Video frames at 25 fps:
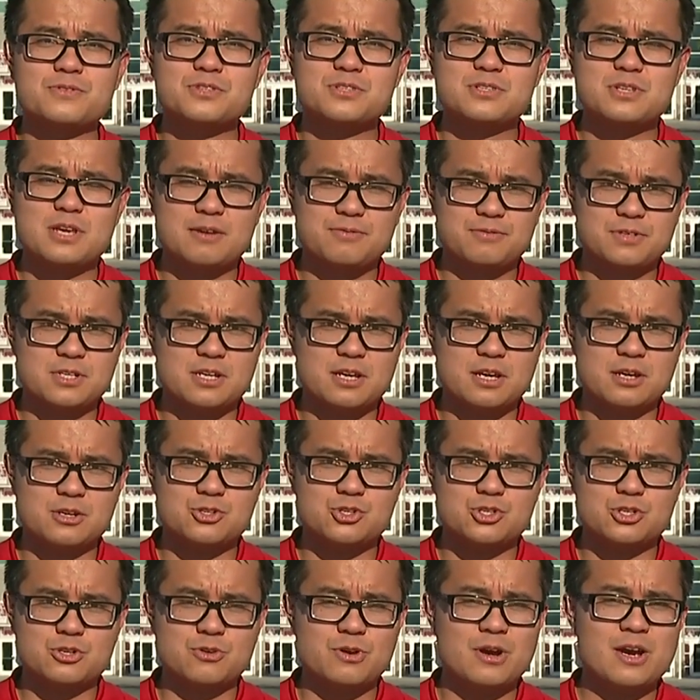safety
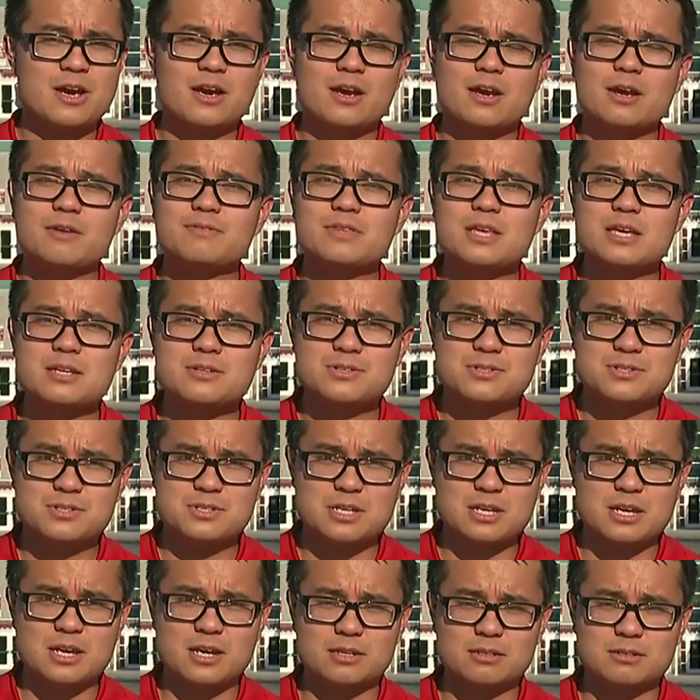issue if they
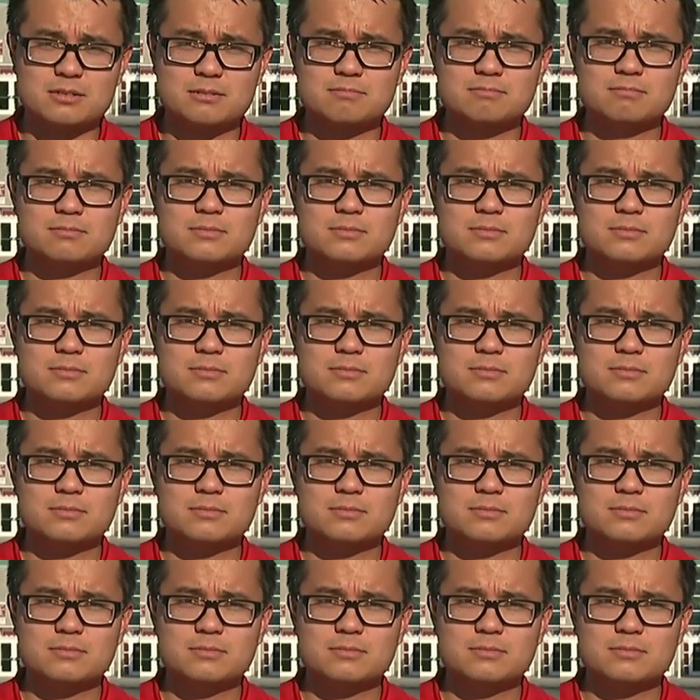see it.